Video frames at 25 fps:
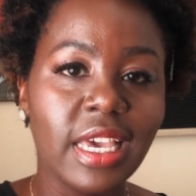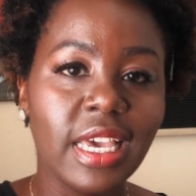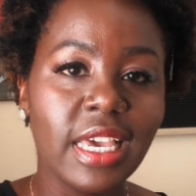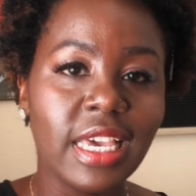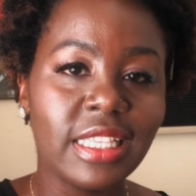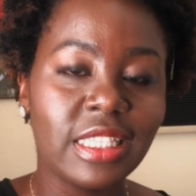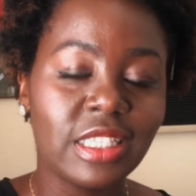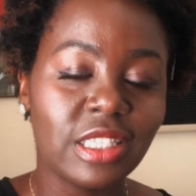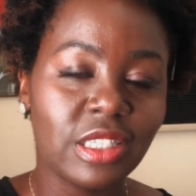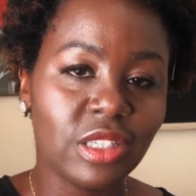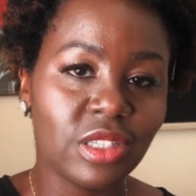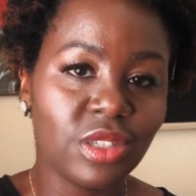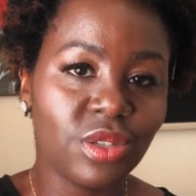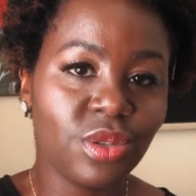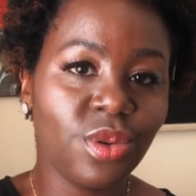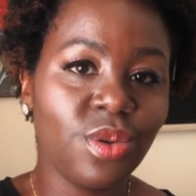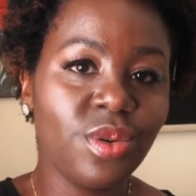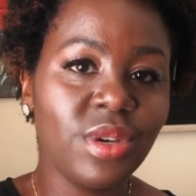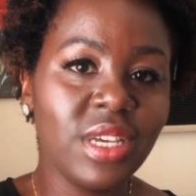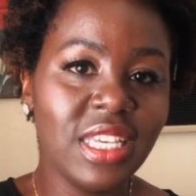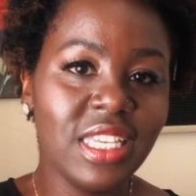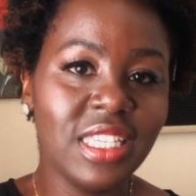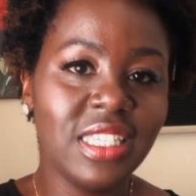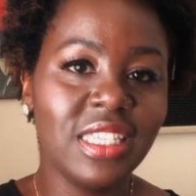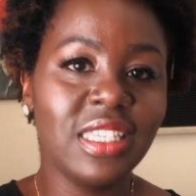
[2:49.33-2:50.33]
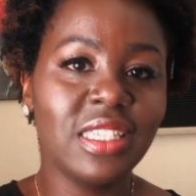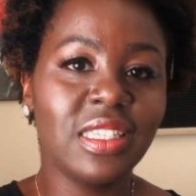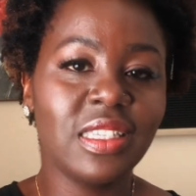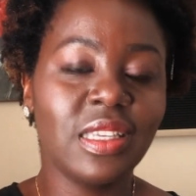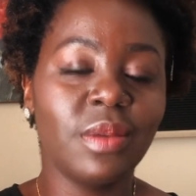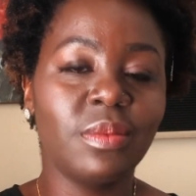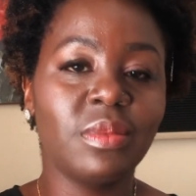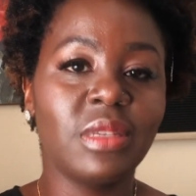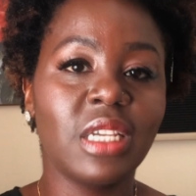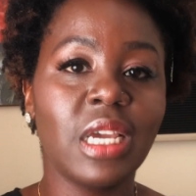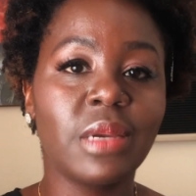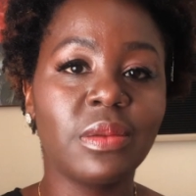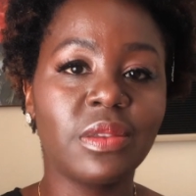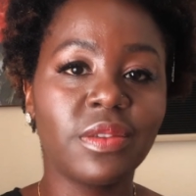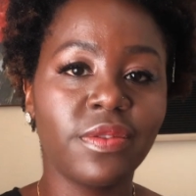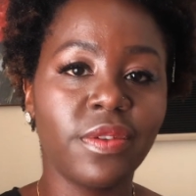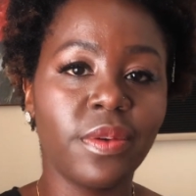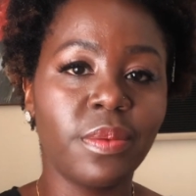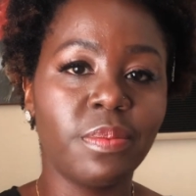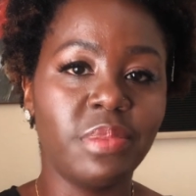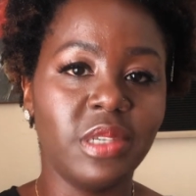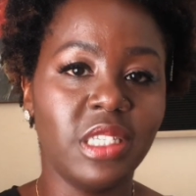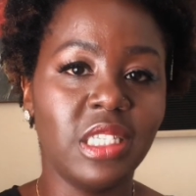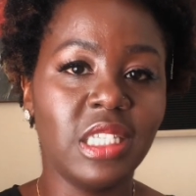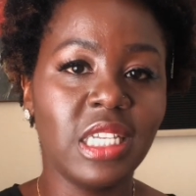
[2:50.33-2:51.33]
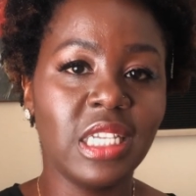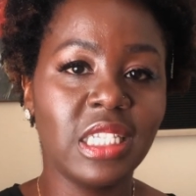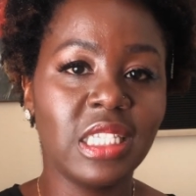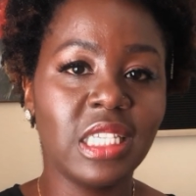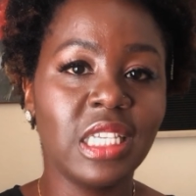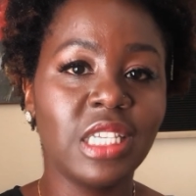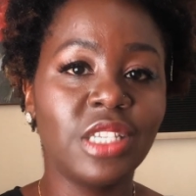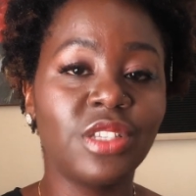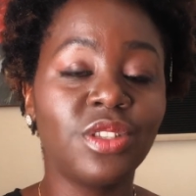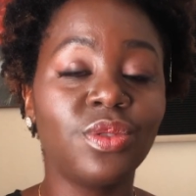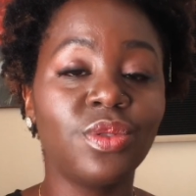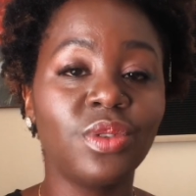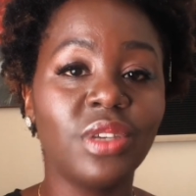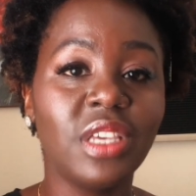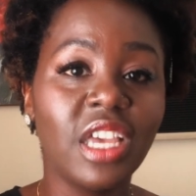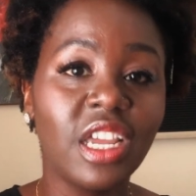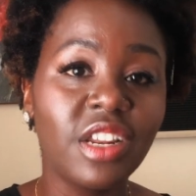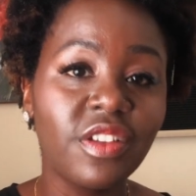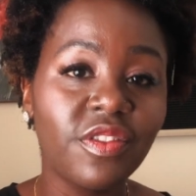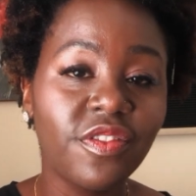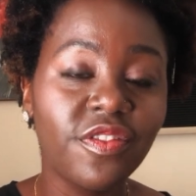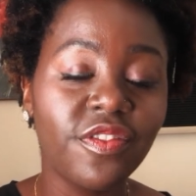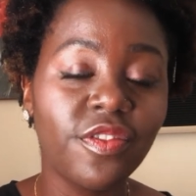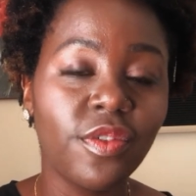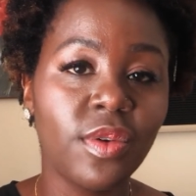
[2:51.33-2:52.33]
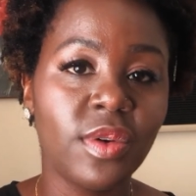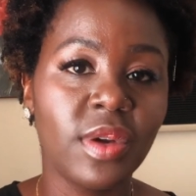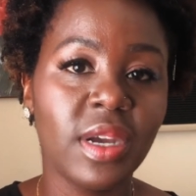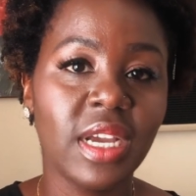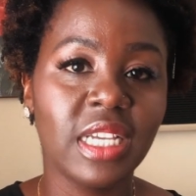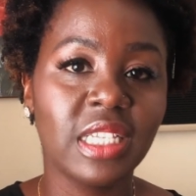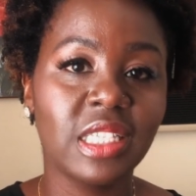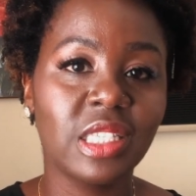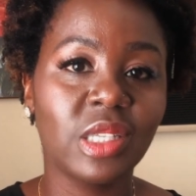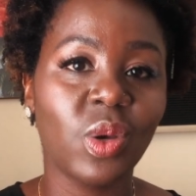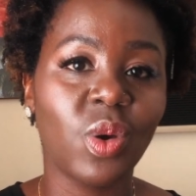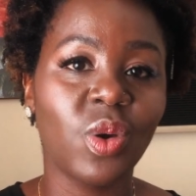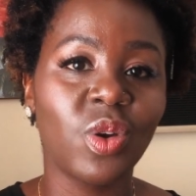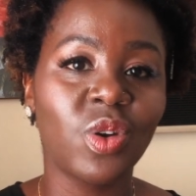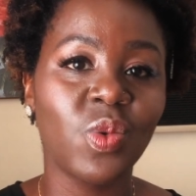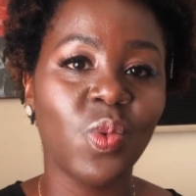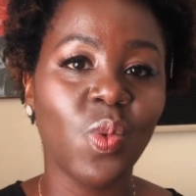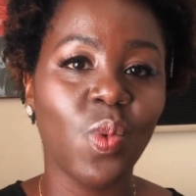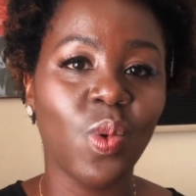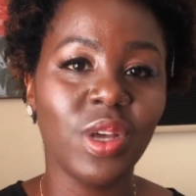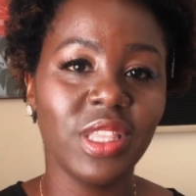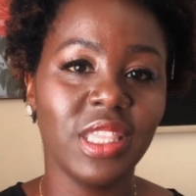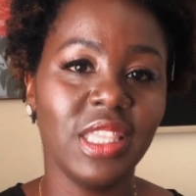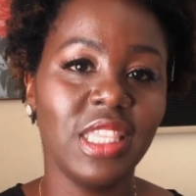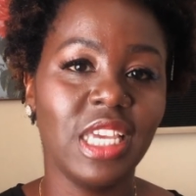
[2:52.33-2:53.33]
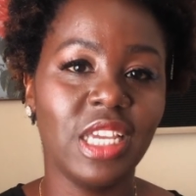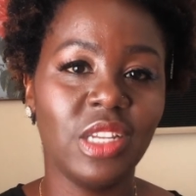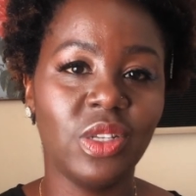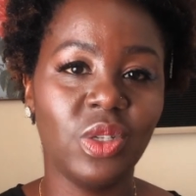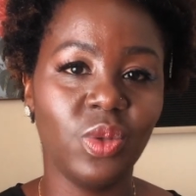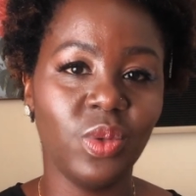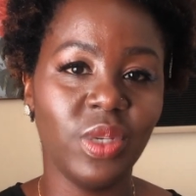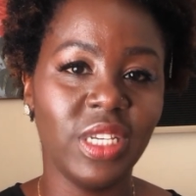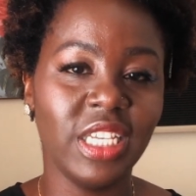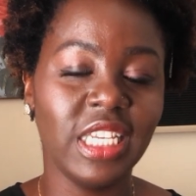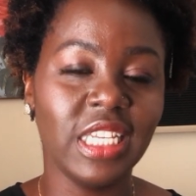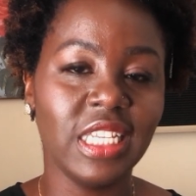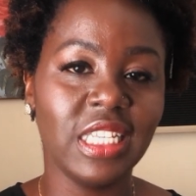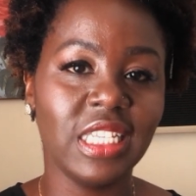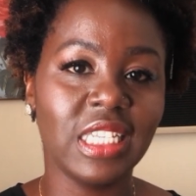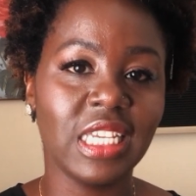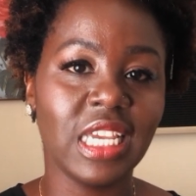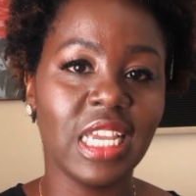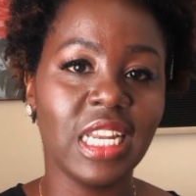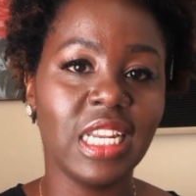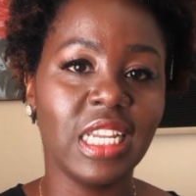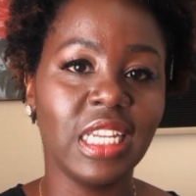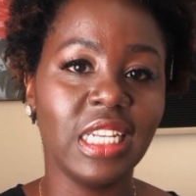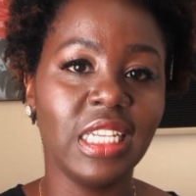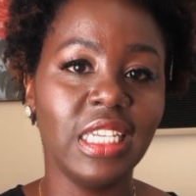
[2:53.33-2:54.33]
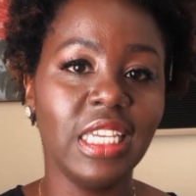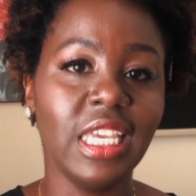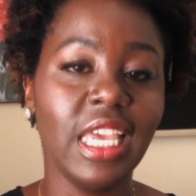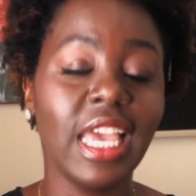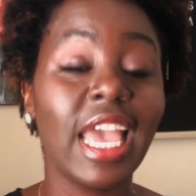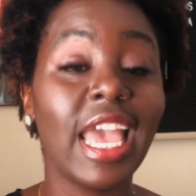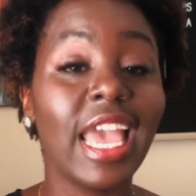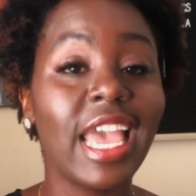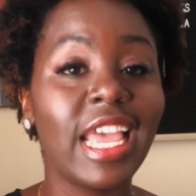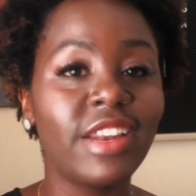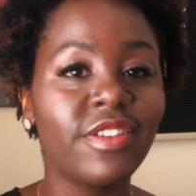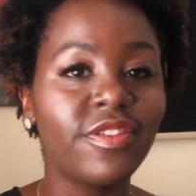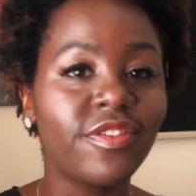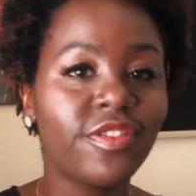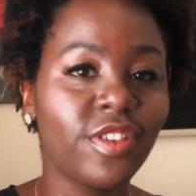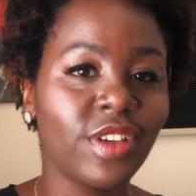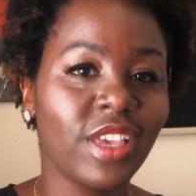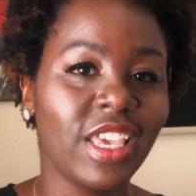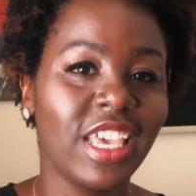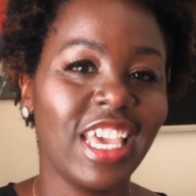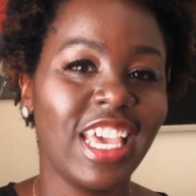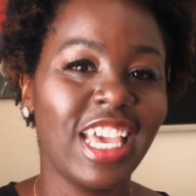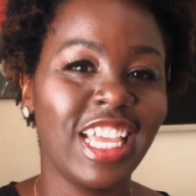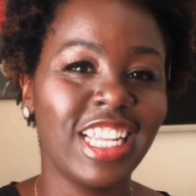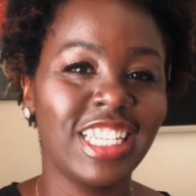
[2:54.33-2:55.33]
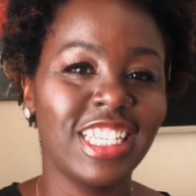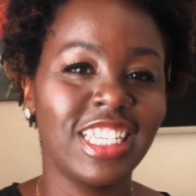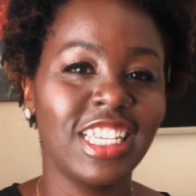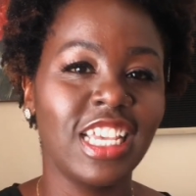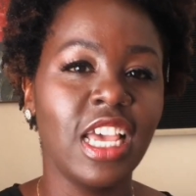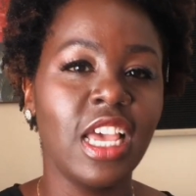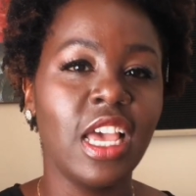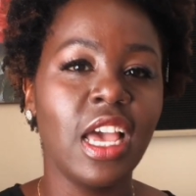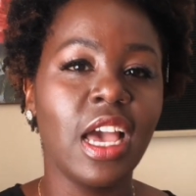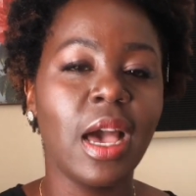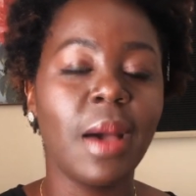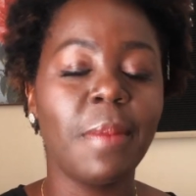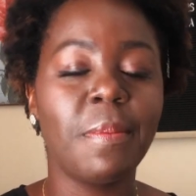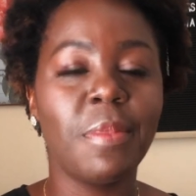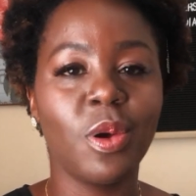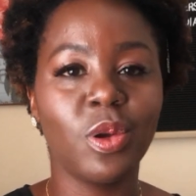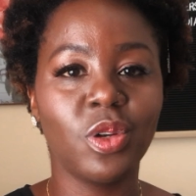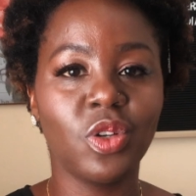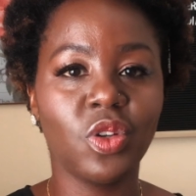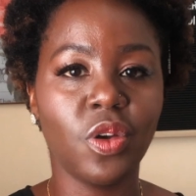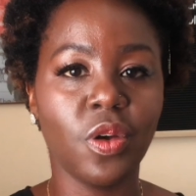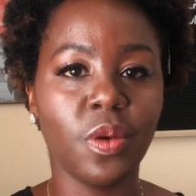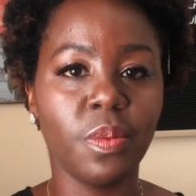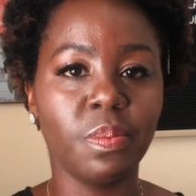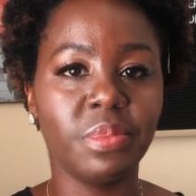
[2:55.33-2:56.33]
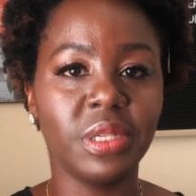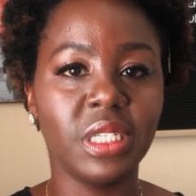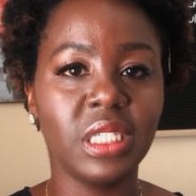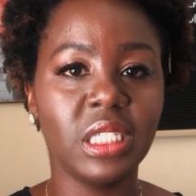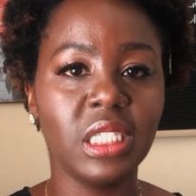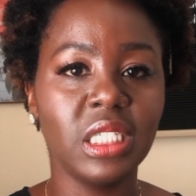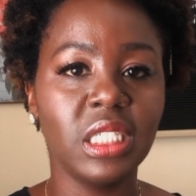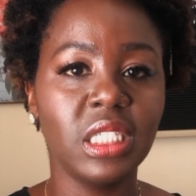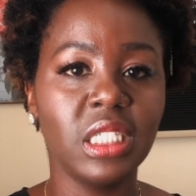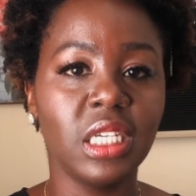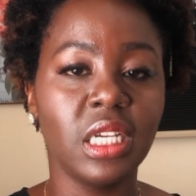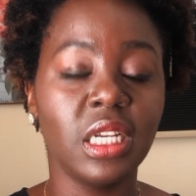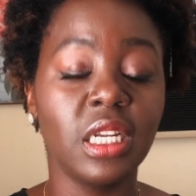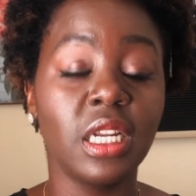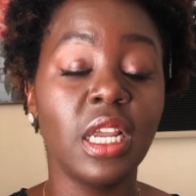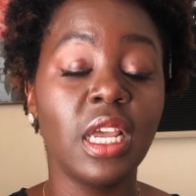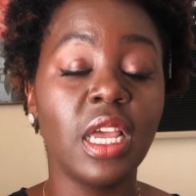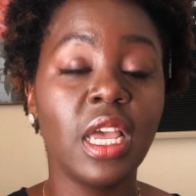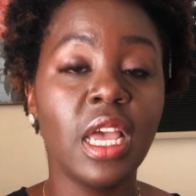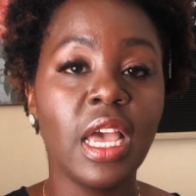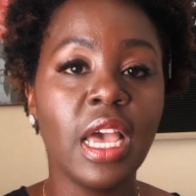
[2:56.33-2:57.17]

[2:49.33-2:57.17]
It's so easy sometimes for businesses to get focused on what they're doing internally and forget about competition.